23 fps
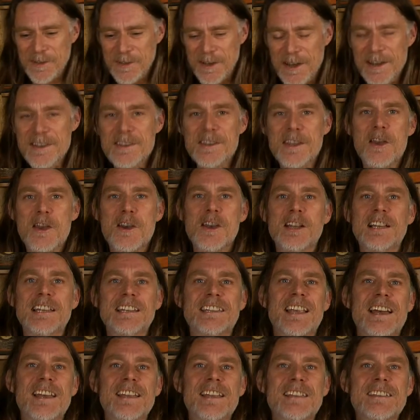In the early
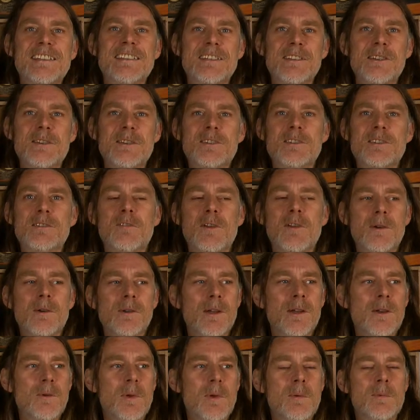days, it used to feel
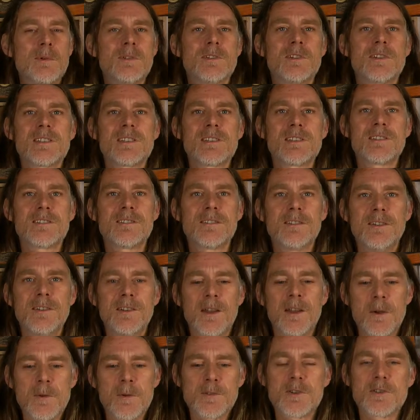like we were just, you
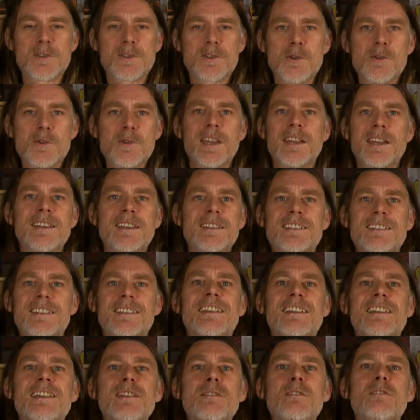know, I was just talking into
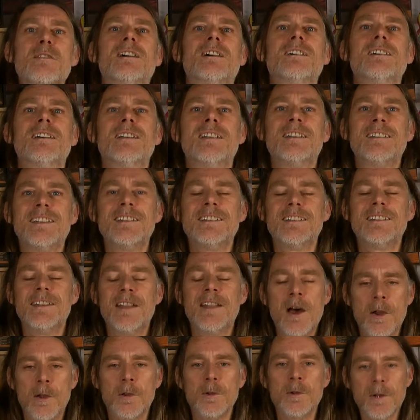the ether, and I didn't
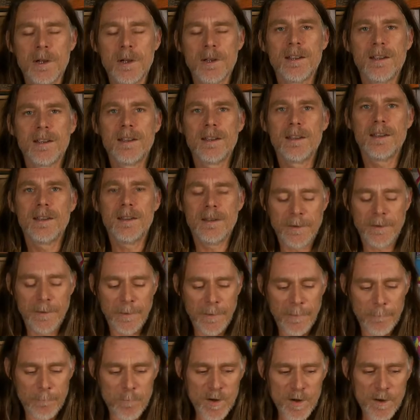know,
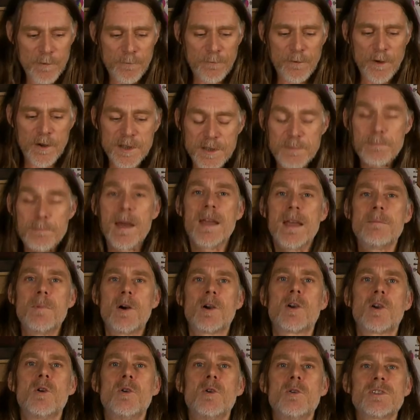when I first made my
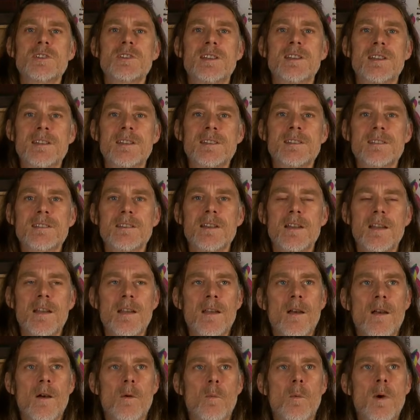courses,
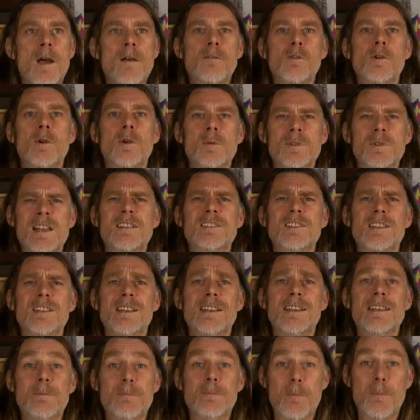whether it was
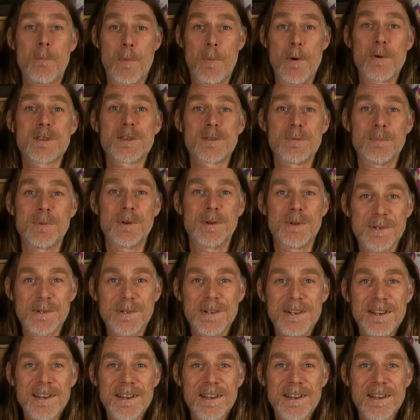actually possible